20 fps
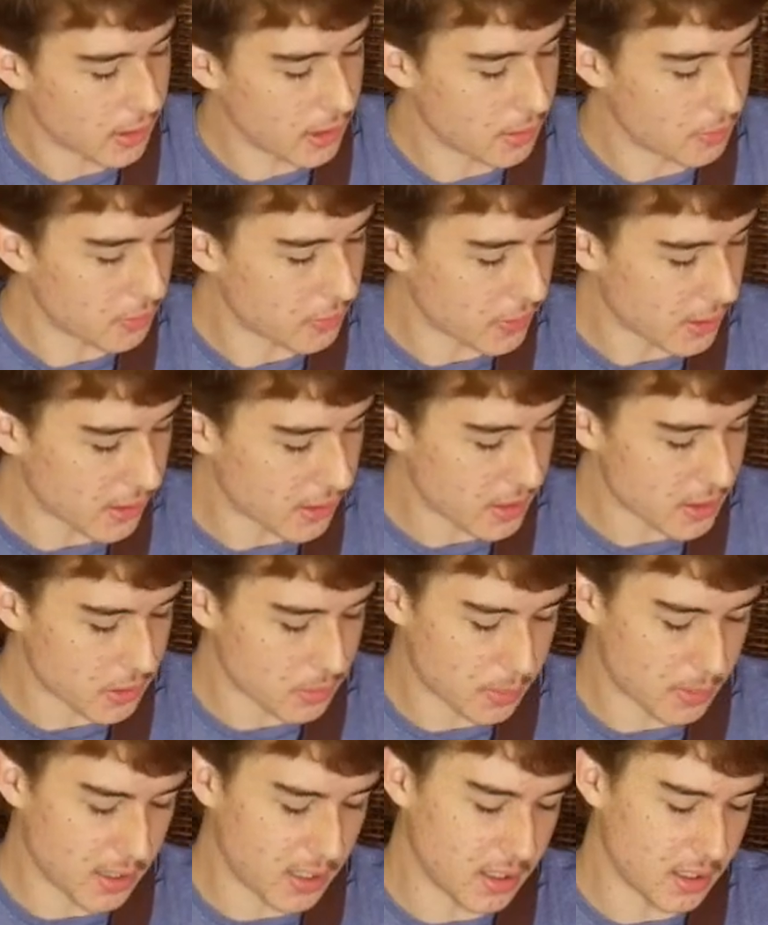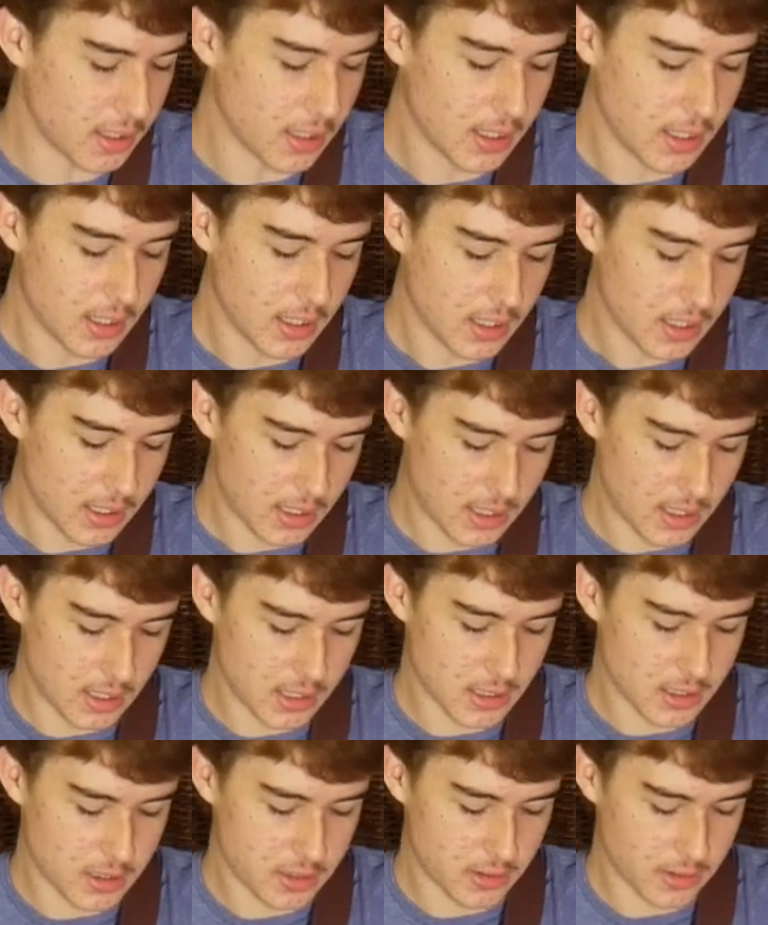and we found this one,
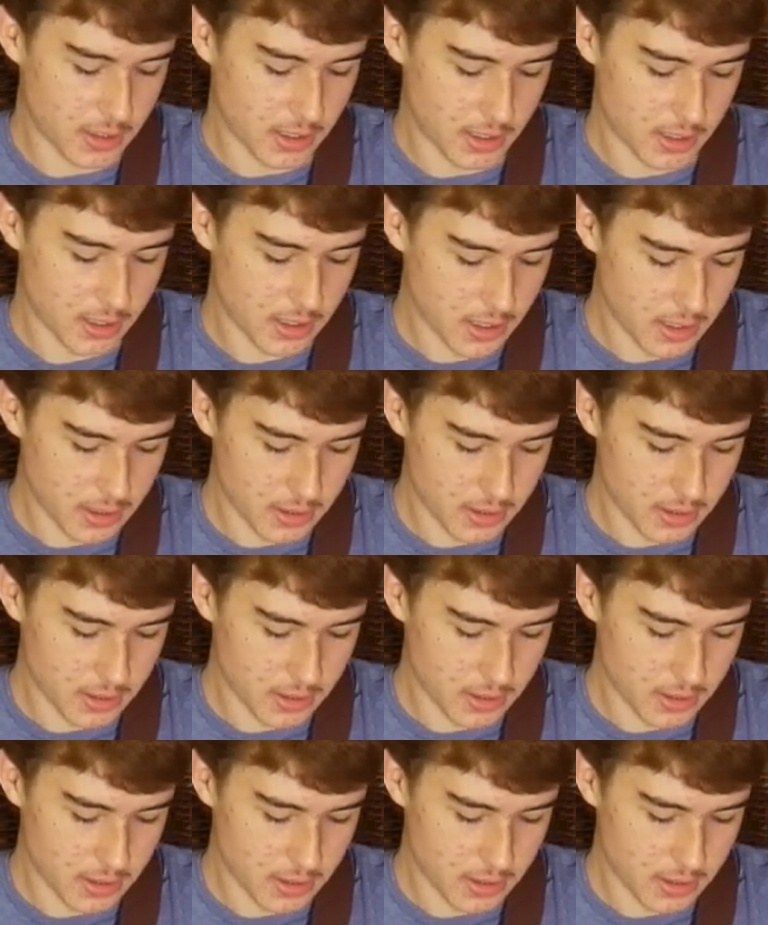and she's like,